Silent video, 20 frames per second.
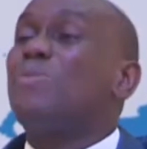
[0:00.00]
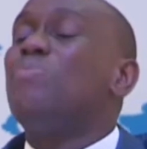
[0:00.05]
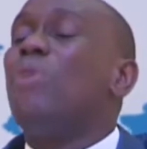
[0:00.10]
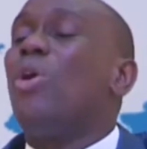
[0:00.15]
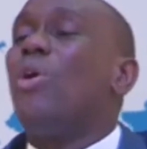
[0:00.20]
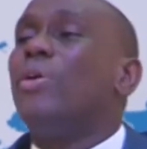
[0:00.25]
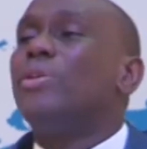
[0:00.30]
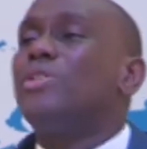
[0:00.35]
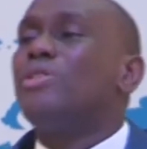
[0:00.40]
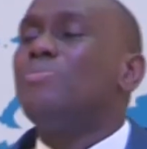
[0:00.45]

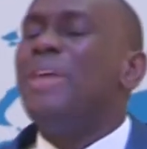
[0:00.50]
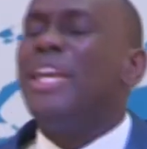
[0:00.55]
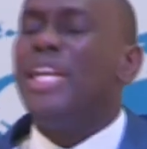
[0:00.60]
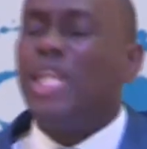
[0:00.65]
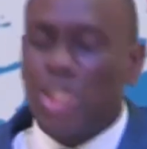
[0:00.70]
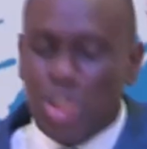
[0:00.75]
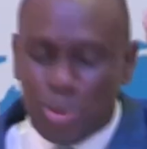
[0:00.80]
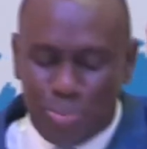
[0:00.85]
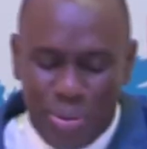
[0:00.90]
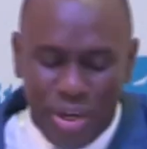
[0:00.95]
month, may the
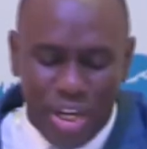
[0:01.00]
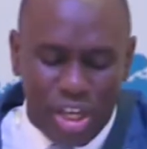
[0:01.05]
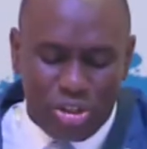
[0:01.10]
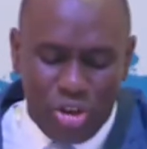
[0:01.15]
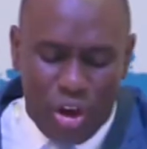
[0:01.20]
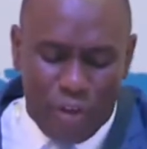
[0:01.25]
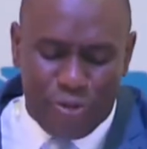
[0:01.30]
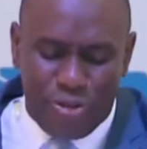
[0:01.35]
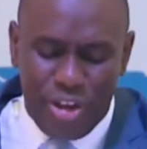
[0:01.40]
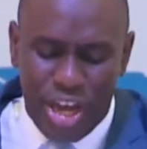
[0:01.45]
spirit
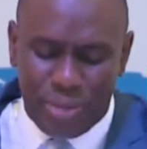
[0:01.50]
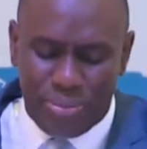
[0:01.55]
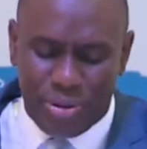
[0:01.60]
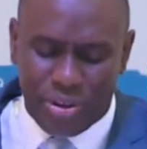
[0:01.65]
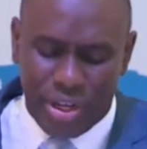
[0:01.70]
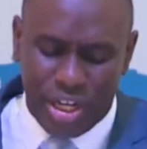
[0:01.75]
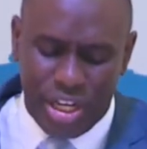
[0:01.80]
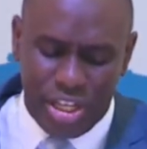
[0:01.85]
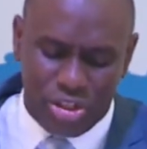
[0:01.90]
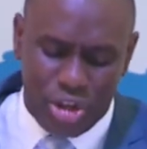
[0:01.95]
of faith be
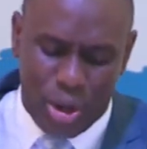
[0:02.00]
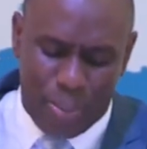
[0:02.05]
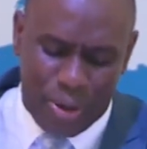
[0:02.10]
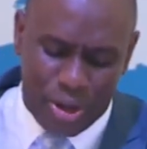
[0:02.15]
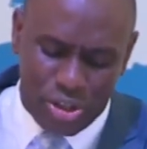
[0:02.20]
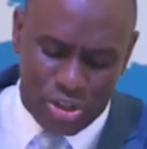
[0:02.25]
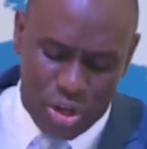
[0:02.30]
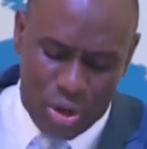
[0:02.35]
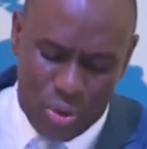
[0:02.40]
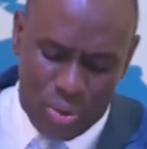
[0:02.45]
released
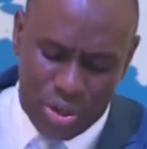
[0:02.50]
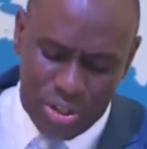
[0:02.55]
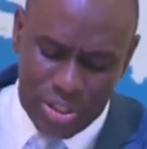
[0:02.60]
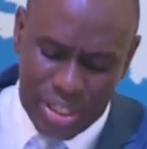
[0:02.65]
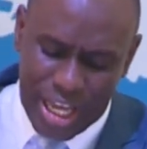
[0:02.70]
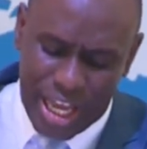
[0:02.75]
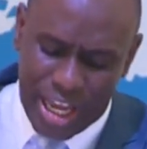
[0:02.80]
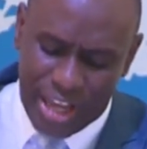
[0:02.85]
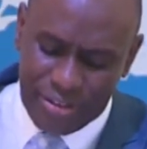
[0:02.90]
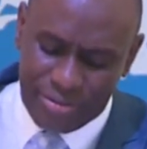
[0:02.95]
upon someone's
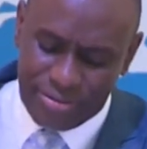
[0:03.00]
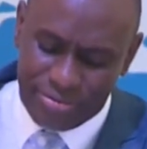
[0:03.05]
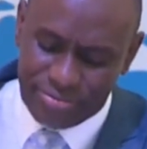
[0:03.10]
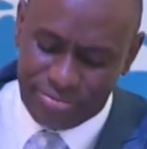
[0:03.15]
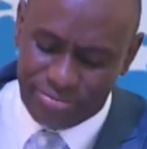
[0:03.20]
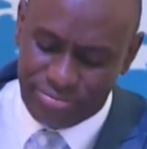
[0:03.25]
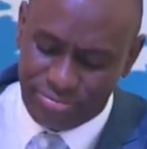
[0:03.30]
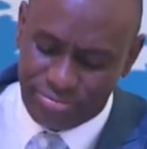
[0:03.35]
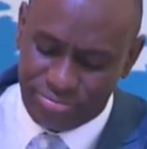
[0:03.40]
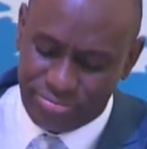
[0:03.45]
life.
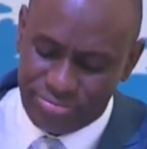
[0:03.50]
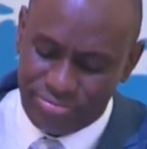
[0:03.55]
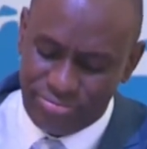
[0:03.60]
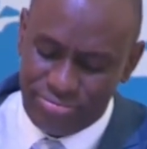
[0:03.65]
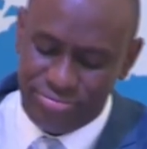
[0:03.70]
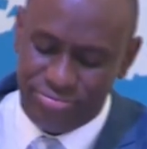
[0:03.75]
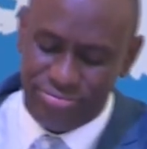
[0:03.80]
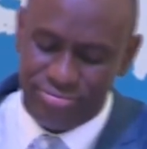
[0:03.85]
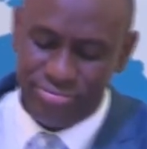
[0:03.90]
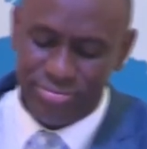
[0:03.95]

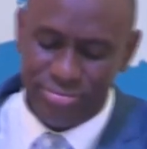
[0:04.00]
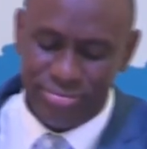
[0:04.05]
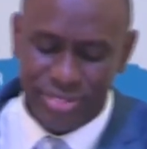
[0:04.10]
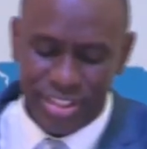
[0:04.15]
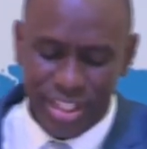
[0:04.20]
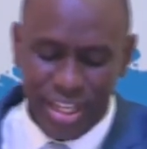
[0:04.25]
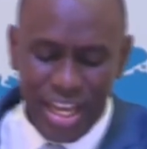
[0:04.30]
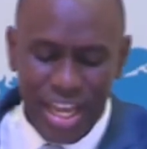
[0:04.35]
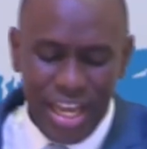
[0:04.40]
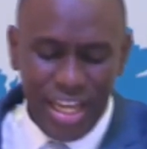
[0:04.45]

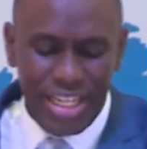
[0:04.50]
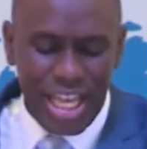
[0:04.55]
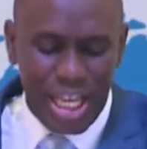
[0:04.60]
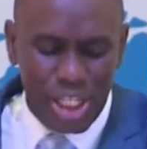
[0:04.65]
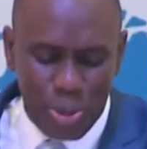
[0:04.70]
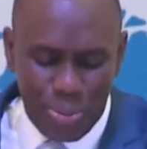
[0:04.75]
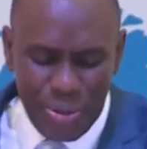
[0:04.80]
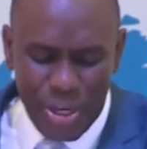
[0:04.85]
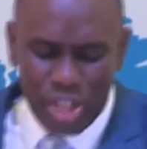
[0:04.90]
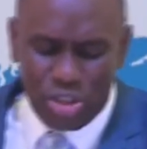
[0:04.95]
The
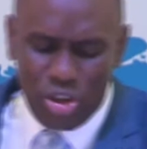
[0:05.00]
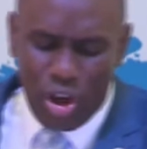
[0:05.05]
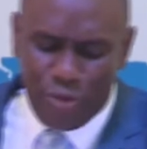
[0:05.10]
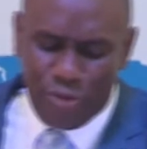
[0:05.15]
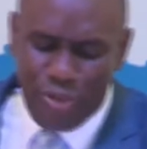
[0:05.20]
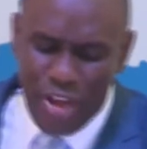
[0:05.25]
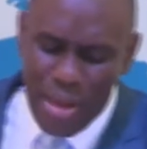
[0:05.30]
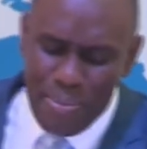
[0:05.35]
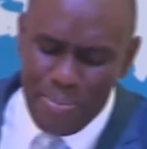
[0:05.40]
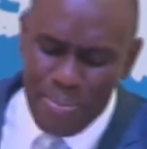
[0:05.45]
spirit of
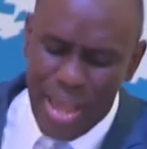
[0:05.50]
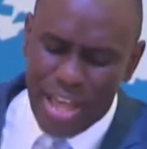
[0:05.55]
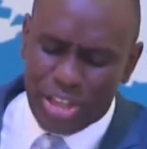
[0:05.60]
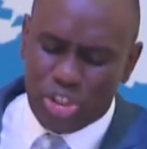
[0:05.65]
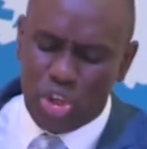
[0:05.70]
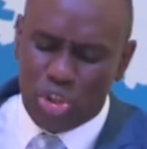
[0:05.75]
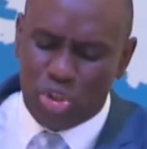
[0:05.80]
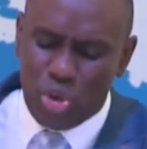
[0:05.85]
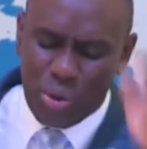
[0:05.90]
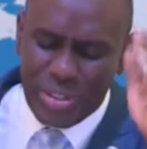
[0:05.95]
faith makes
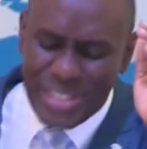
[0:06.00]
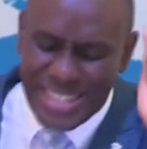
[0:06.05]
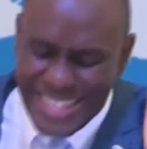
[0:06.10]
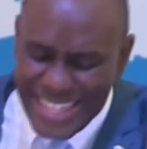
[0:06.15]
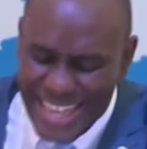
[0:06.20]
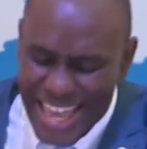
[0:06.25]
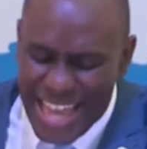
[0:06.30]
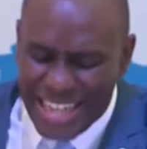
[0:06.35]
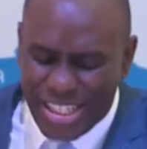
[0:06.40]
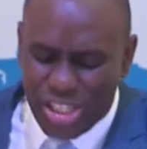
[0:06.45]
you to
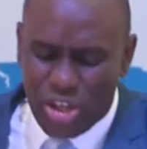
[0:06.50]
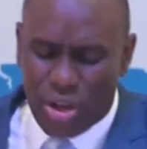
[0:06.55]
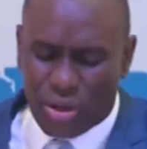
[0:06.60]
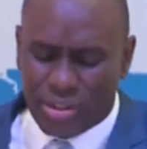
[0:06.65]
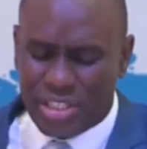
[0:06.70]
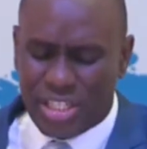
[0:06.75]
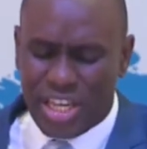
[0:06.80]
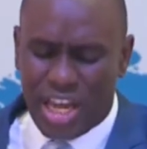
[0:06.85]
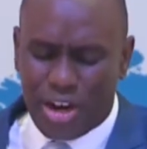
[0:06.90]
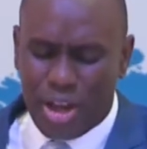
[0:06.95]
dare the
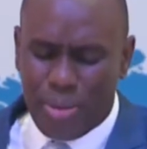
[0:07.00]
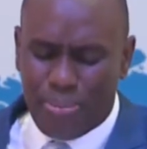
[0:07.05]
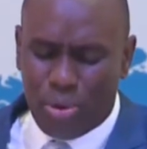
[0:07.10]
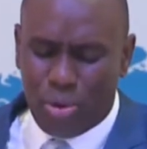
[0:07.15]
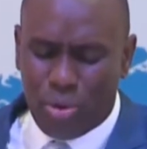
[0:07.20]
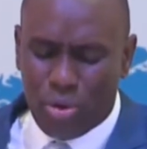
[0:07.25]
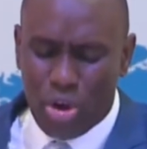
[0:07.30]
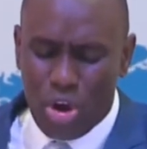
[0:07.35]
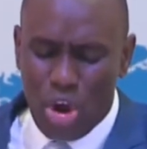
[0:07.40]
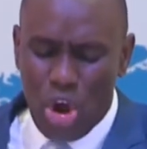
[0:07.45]

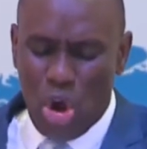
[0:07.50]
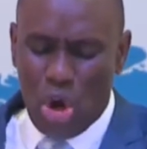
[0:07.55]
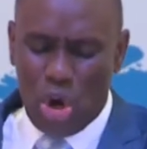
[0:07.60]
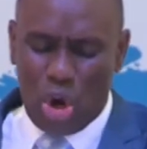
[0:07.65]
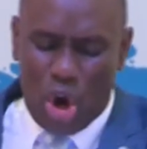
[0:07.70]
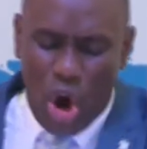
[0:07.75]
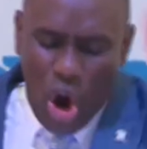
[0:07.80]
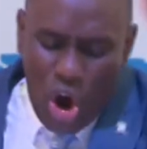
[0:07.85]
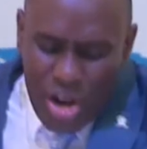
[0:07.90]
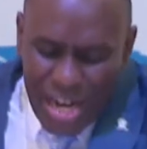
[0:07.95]
undareable,
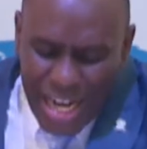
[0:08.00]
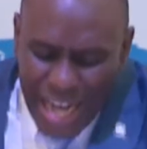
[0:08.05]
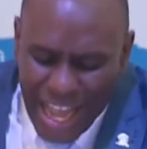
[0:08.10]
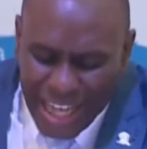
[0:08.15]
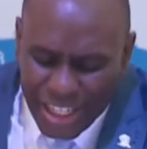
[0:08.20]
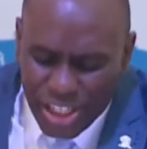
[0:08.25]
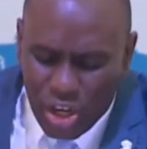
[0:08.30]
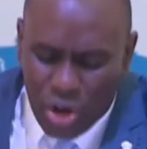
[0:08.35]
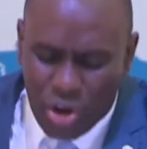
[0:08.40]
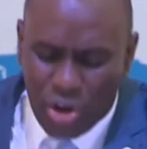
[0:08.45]

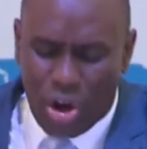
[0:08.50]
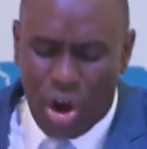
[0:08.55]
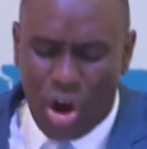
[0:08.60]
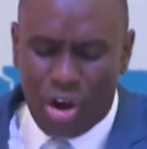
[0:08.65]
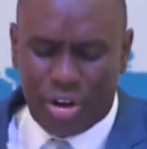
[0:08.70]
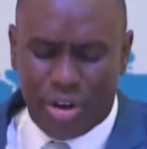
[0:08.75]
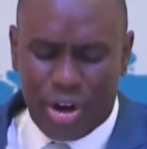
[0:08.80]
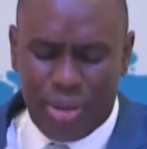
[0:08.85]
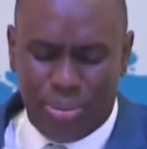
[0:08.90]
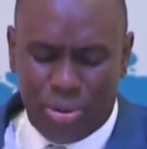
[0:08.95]
conquer the
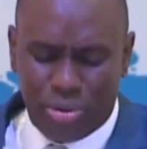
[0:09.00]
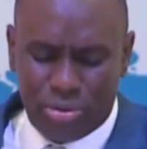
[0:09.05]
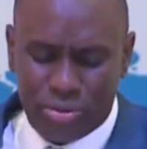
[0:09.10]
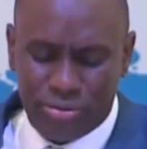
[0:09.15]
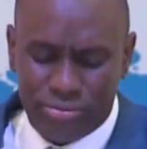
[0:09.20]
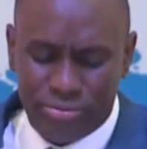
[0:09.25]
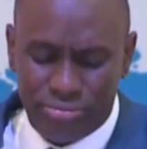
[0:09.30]
unconquerable.